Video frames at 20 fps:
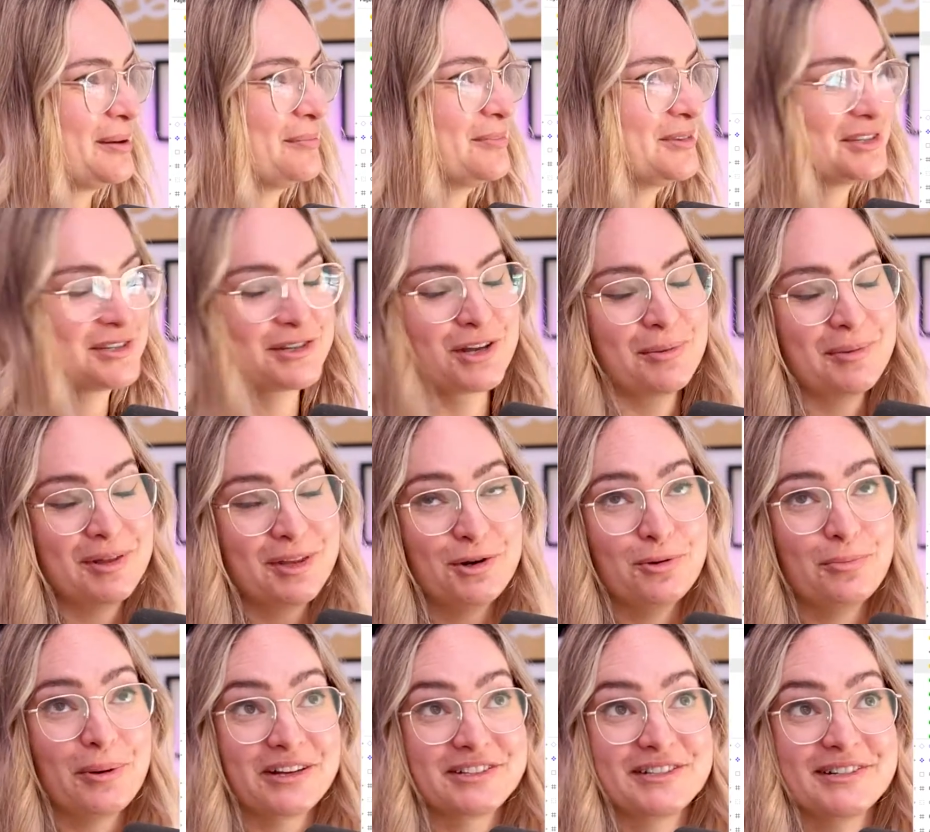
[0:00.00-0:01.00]
This is going to be the
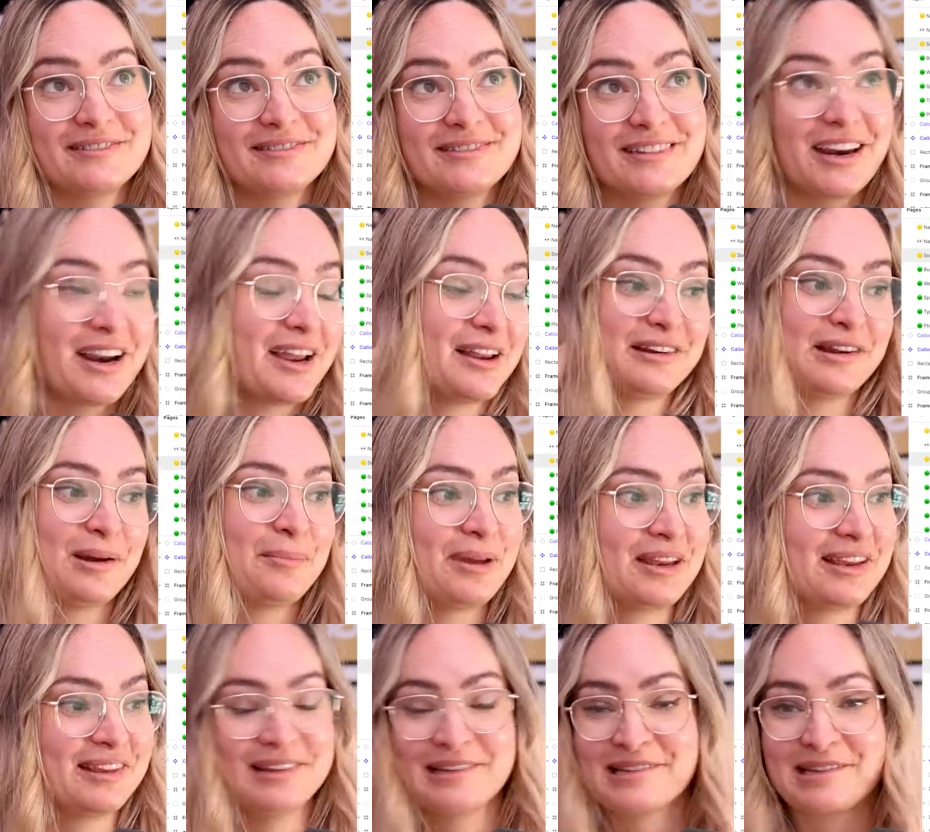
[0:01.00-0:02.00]
new button that I end up
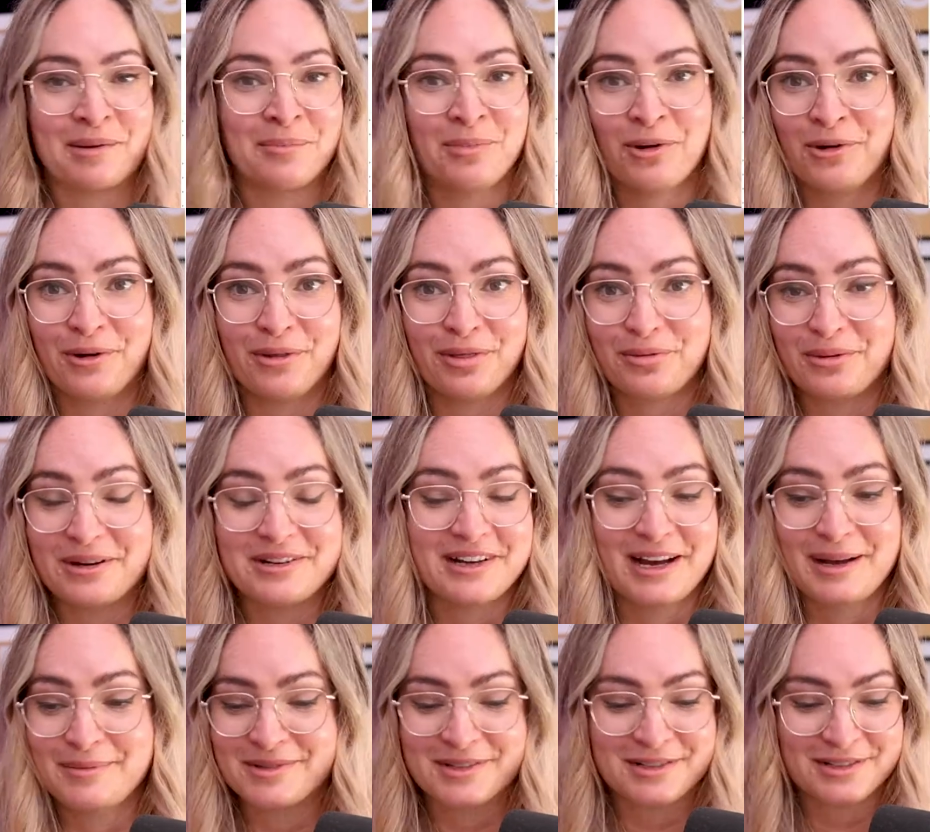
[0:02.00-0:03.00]
making this component 3
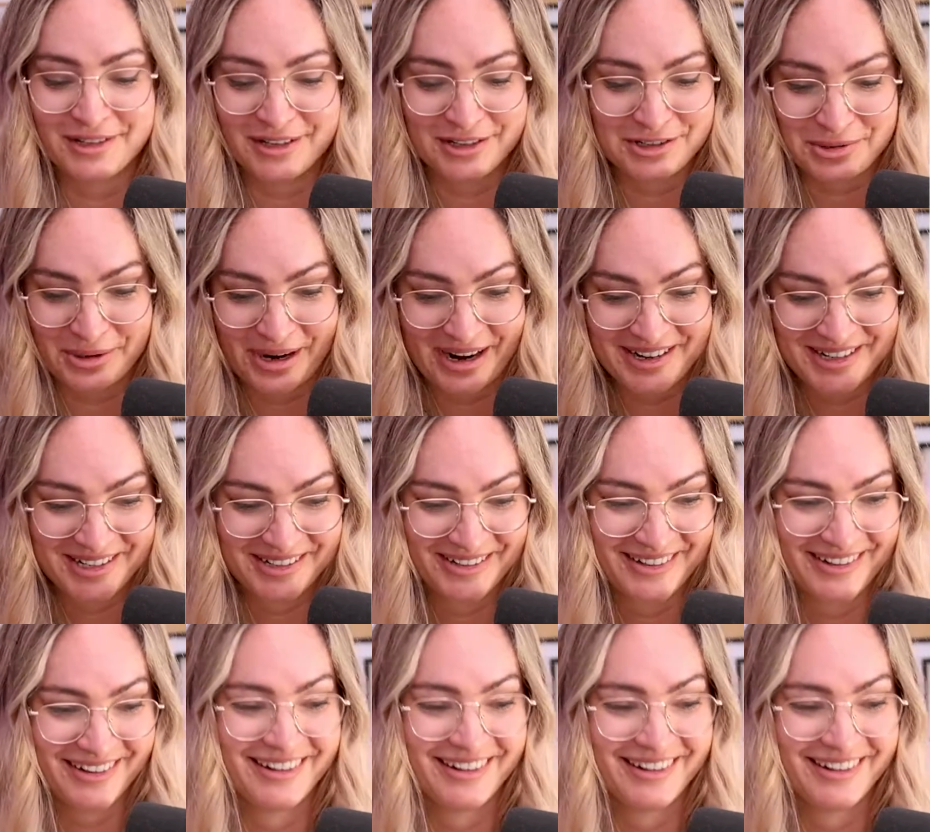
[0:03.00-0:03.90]
times until it's right.